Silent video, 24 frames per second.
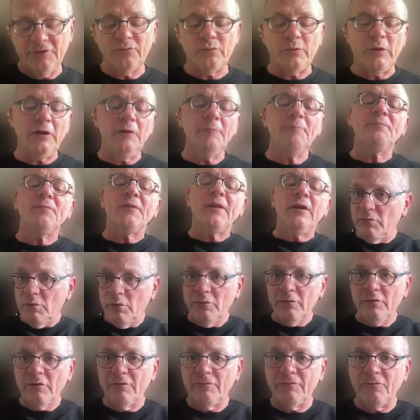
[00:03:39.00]
as well,
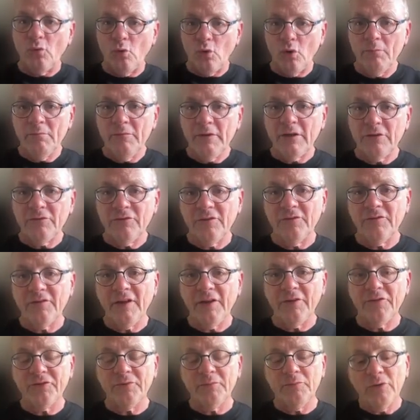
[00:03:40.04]
a form that
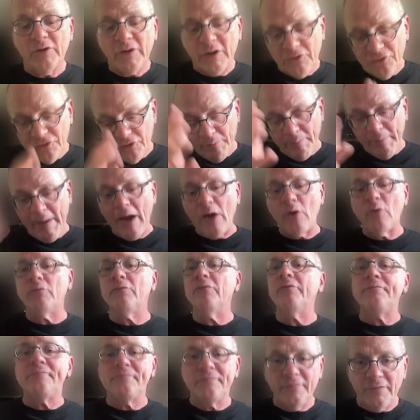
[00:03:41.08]
tells them, look, it's about
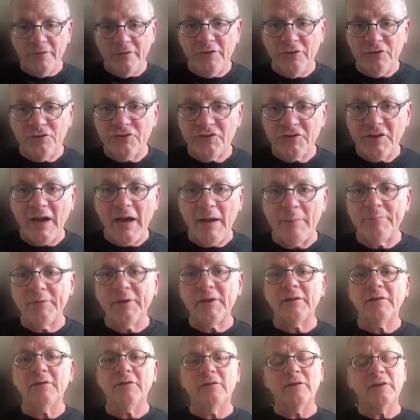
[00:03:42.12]
this
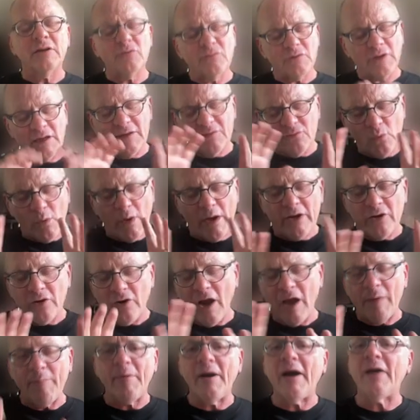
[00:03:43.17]
topic. You don't give away your
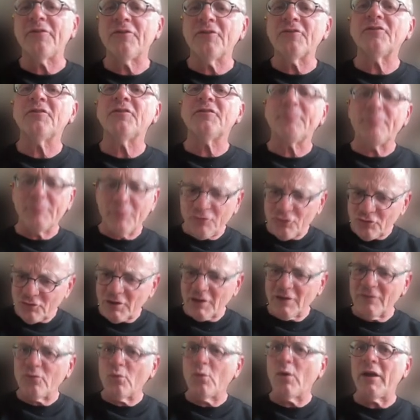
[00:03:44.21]
hypothesis, but you
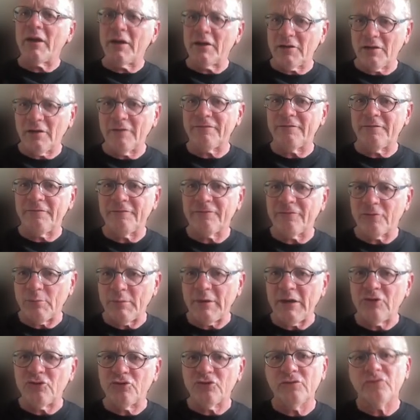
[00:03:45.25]
give away enough
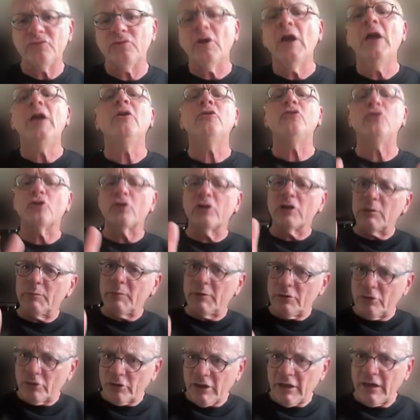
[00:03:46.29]
information. You're going to
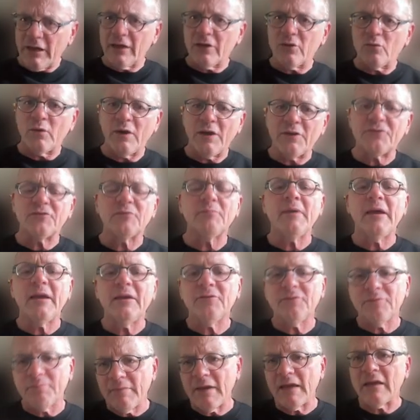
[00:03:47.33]
be looking at
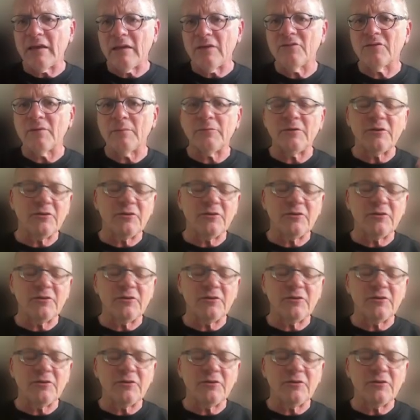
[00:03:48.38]
resumes, making some